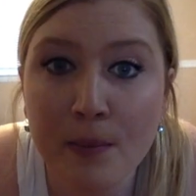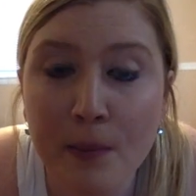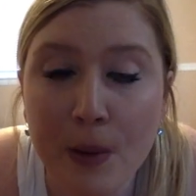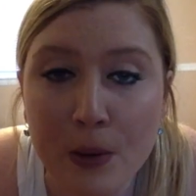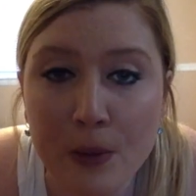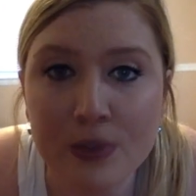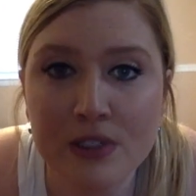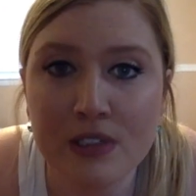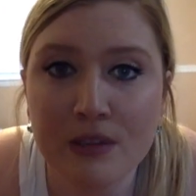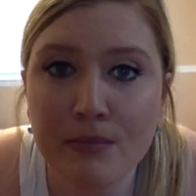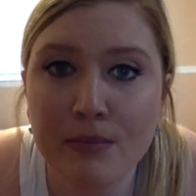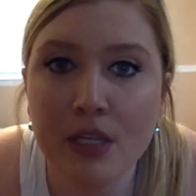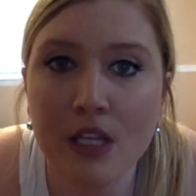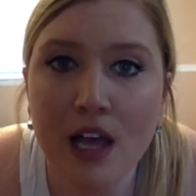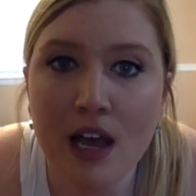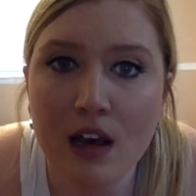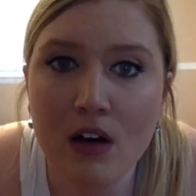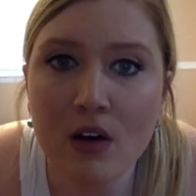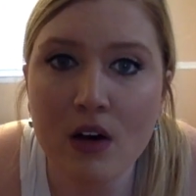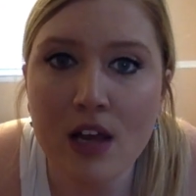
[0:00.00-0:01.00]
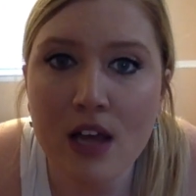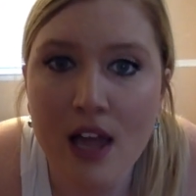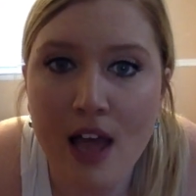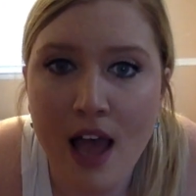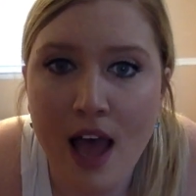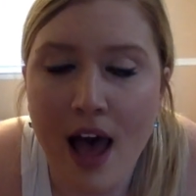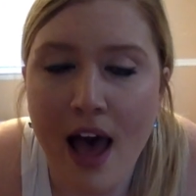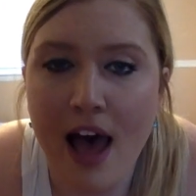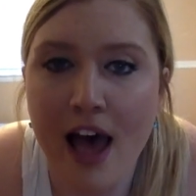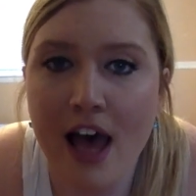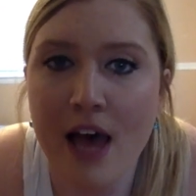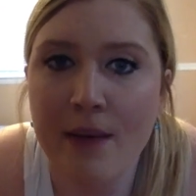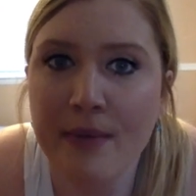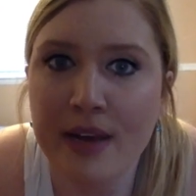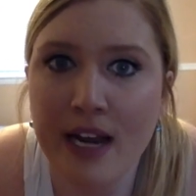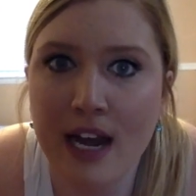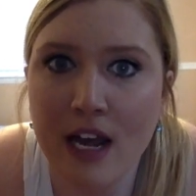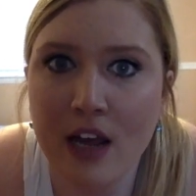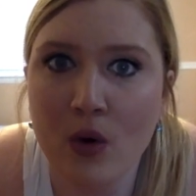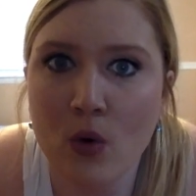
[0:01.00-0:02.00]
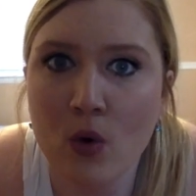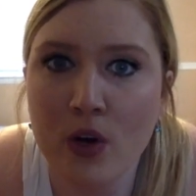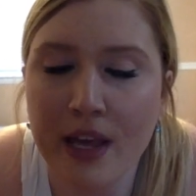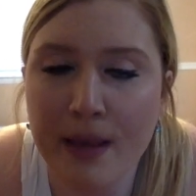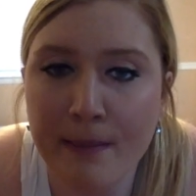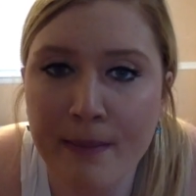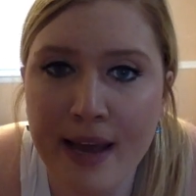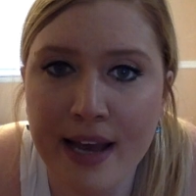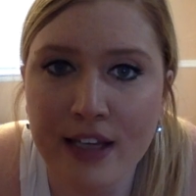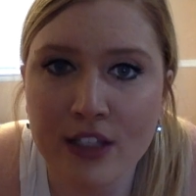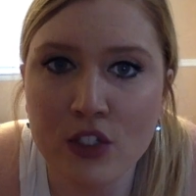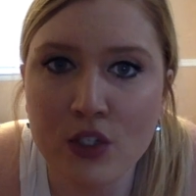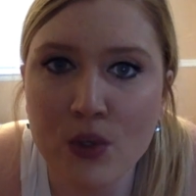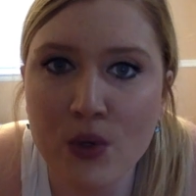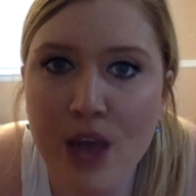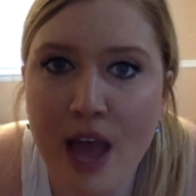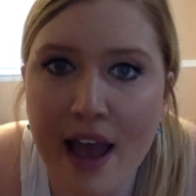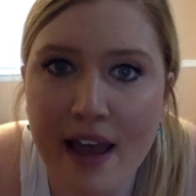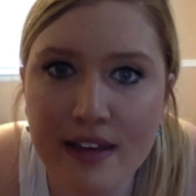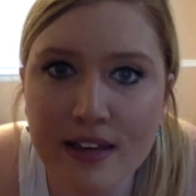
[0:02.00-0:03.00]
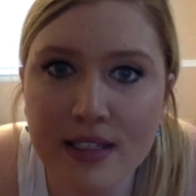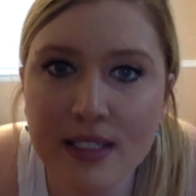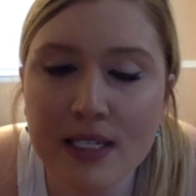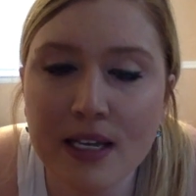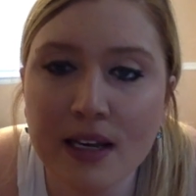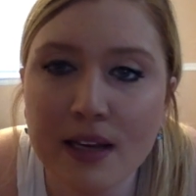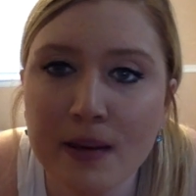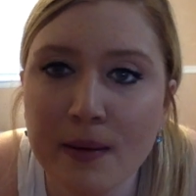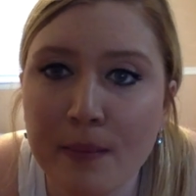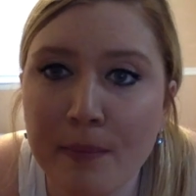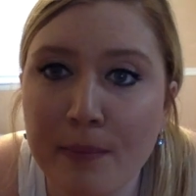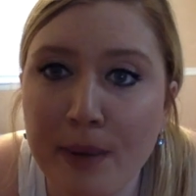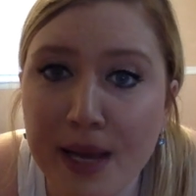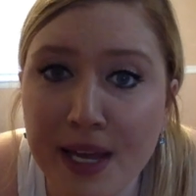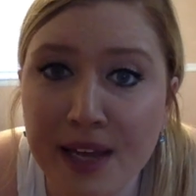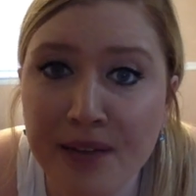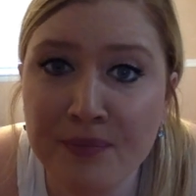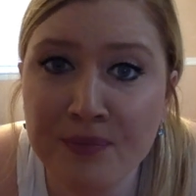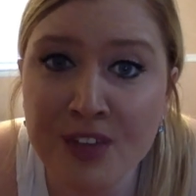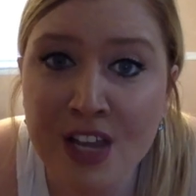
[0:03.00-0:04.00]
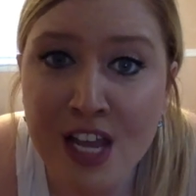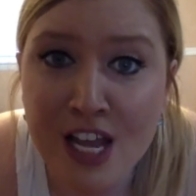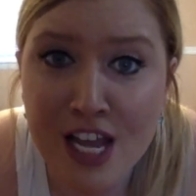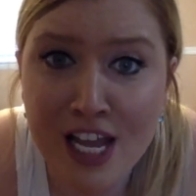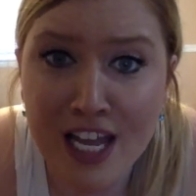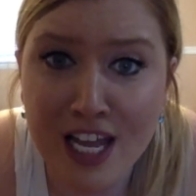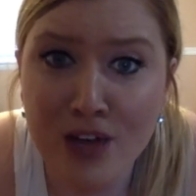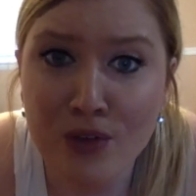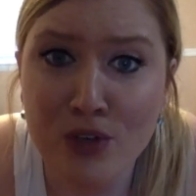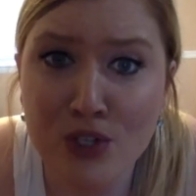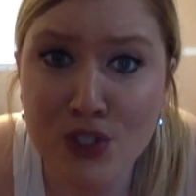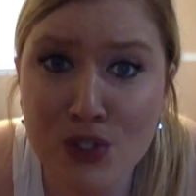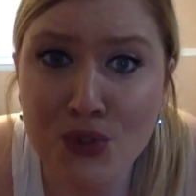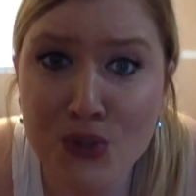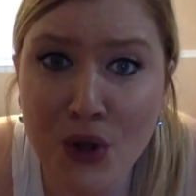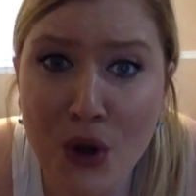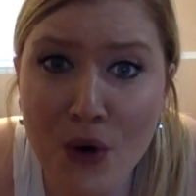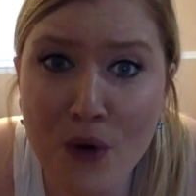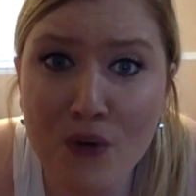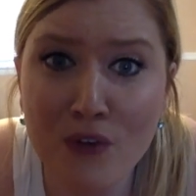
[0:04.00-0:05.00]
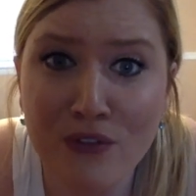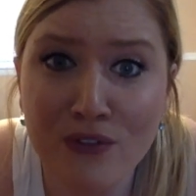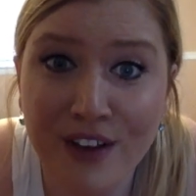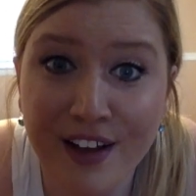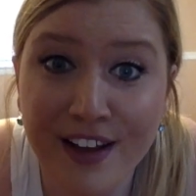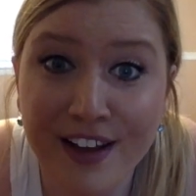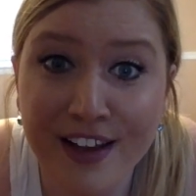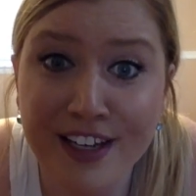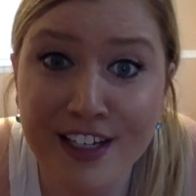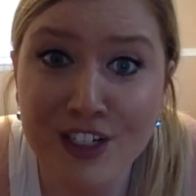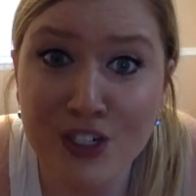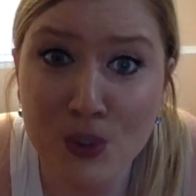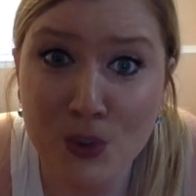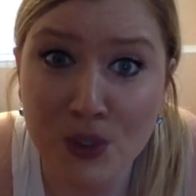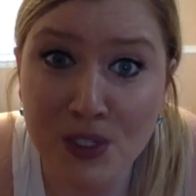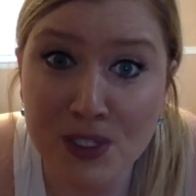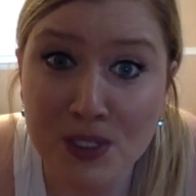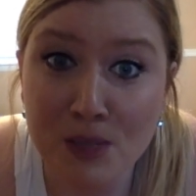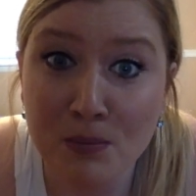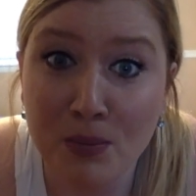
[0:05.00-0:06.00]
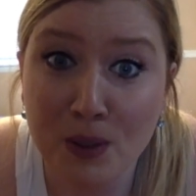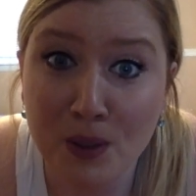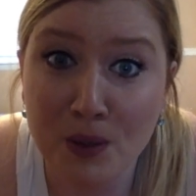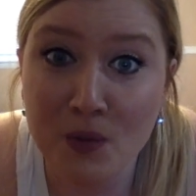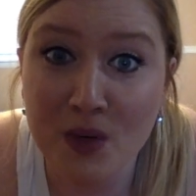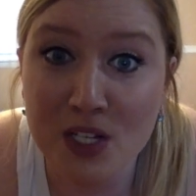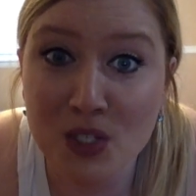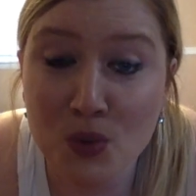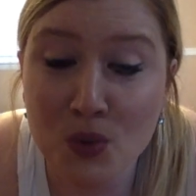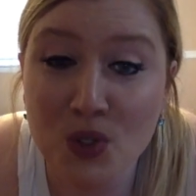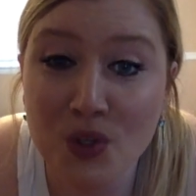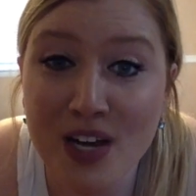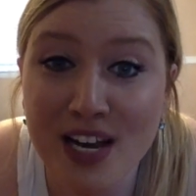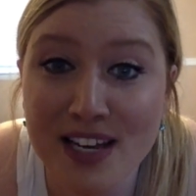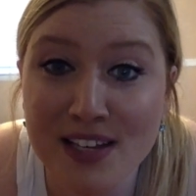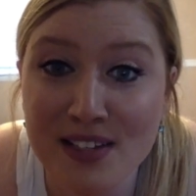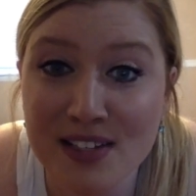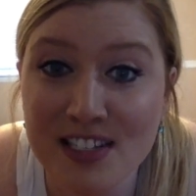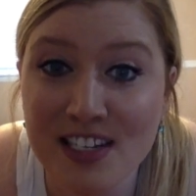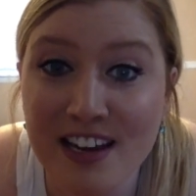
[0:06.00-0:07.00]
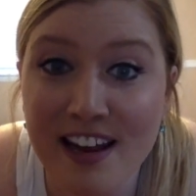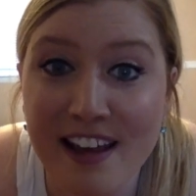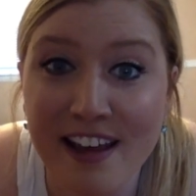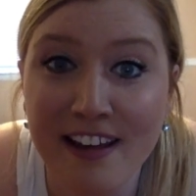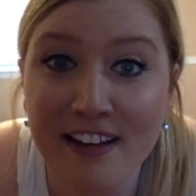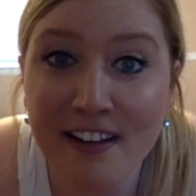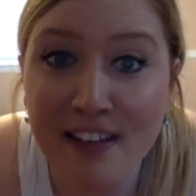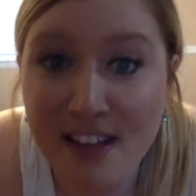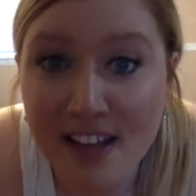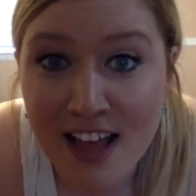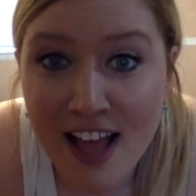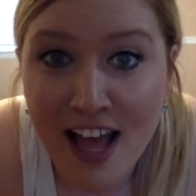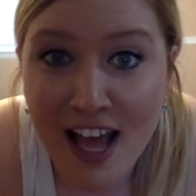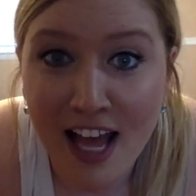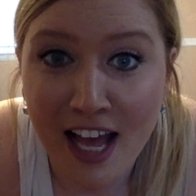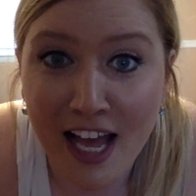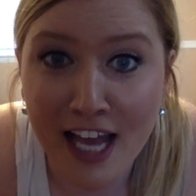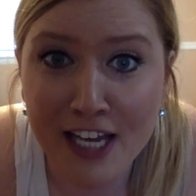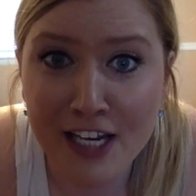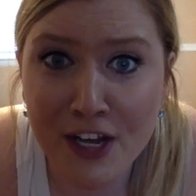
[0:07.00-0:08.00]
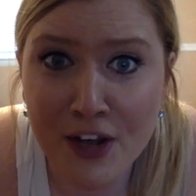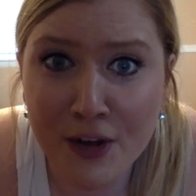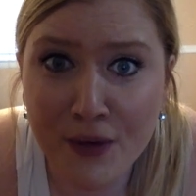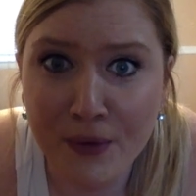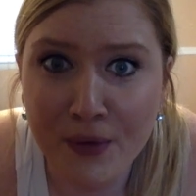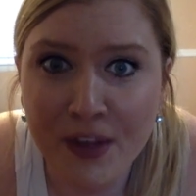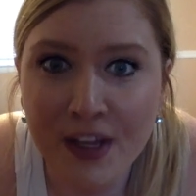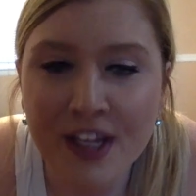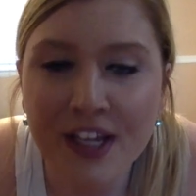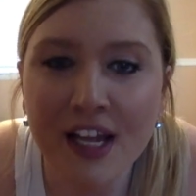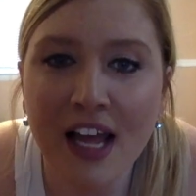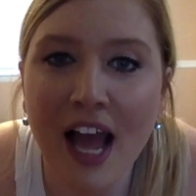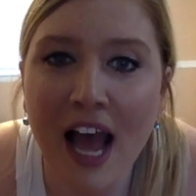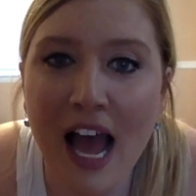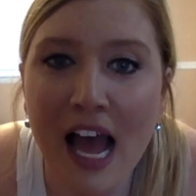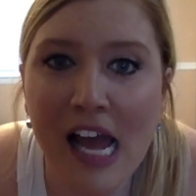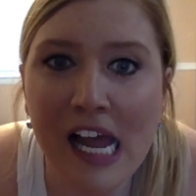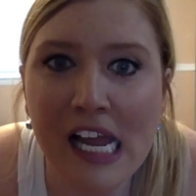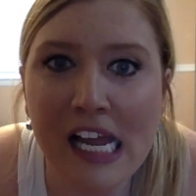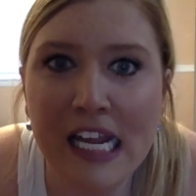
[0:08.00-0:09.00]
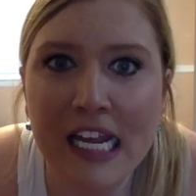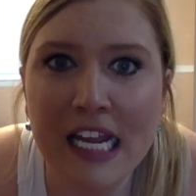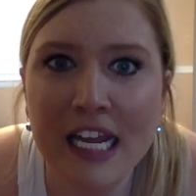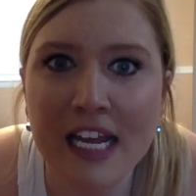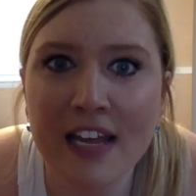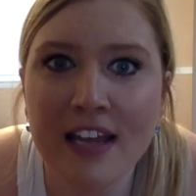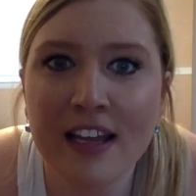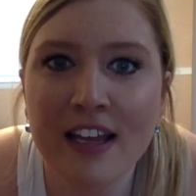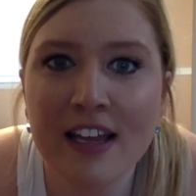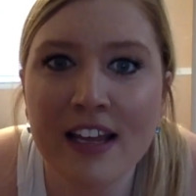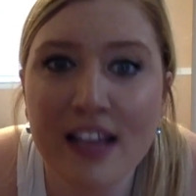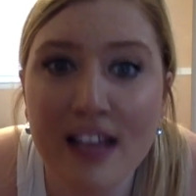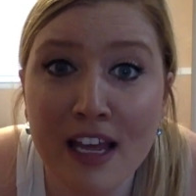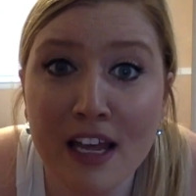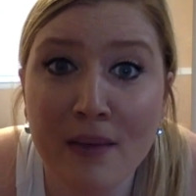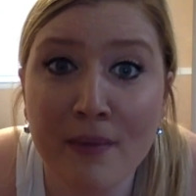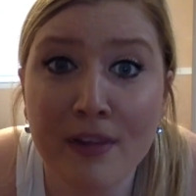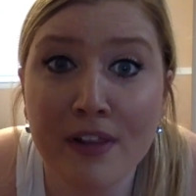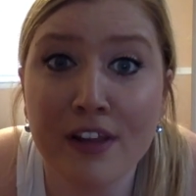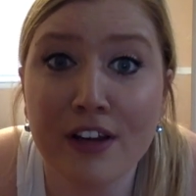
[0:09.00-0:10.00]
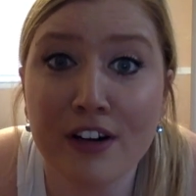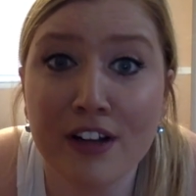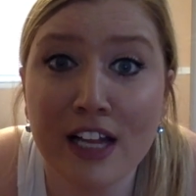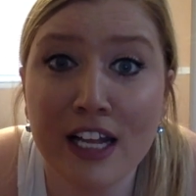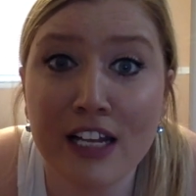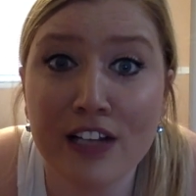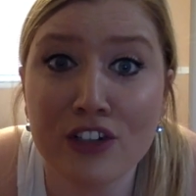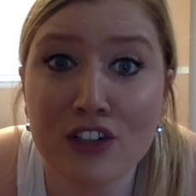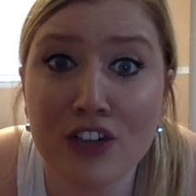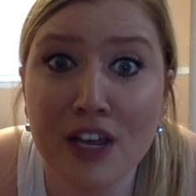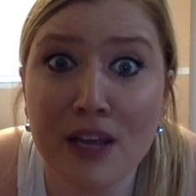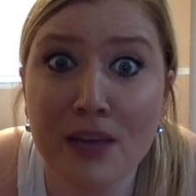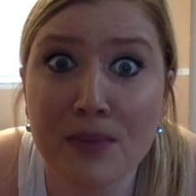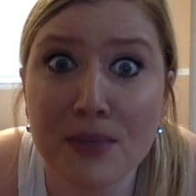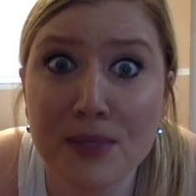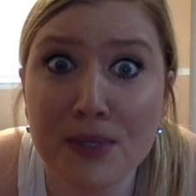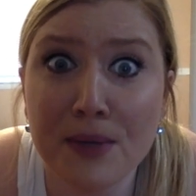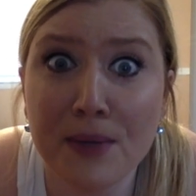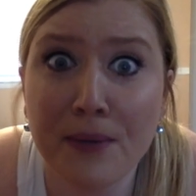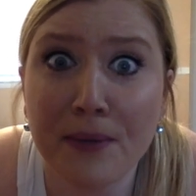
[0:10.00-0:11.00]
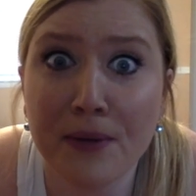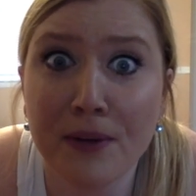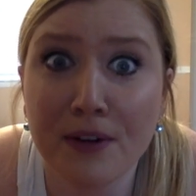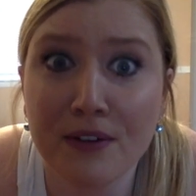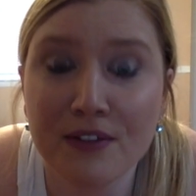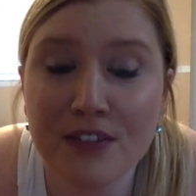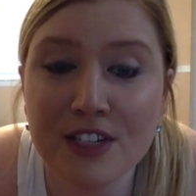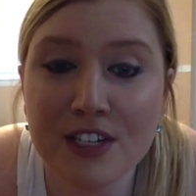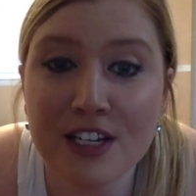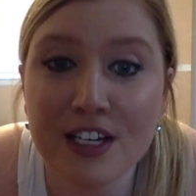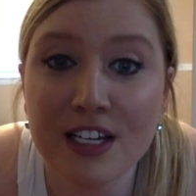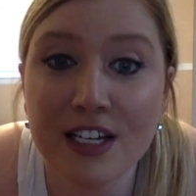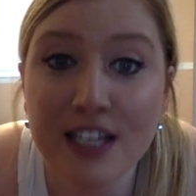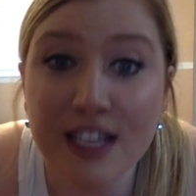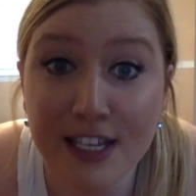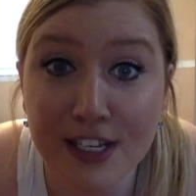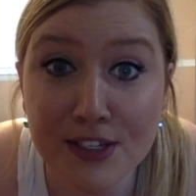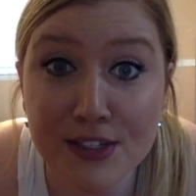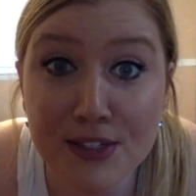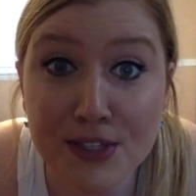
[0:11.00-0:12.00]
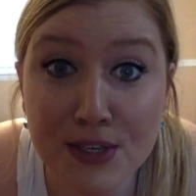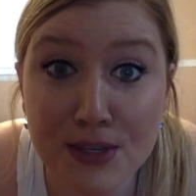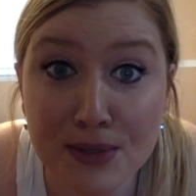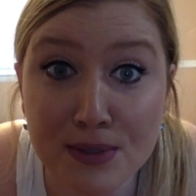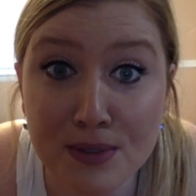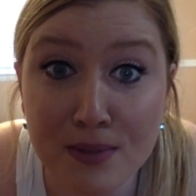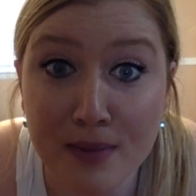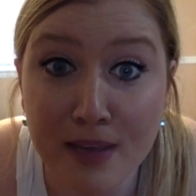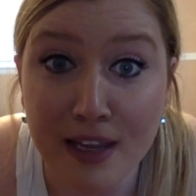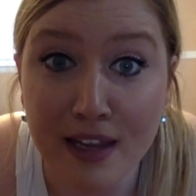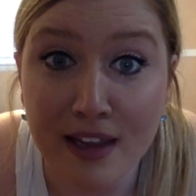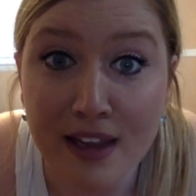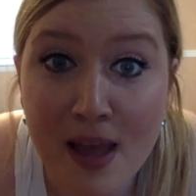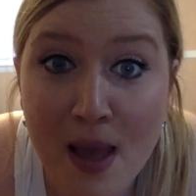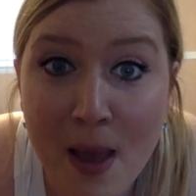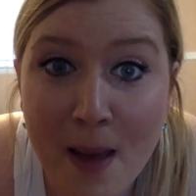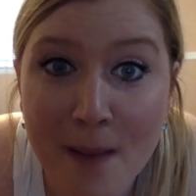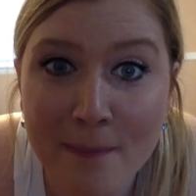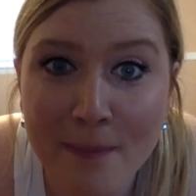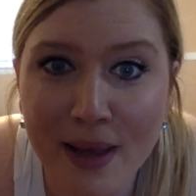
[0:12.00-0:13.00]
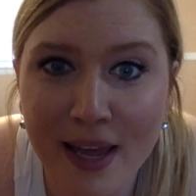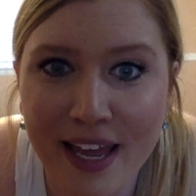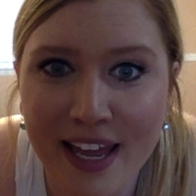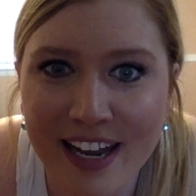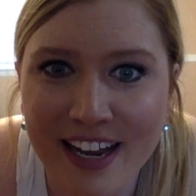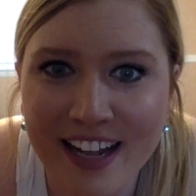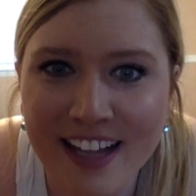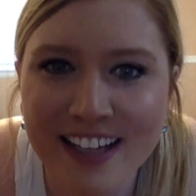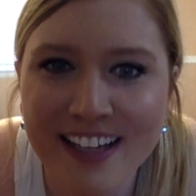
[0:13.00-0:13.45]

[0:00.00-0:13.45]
post them below, um, and I will get back to you guys. But it was so fun doing some pirouettes with you guys today. I know I am a little out of shape, so you have to excuse me. But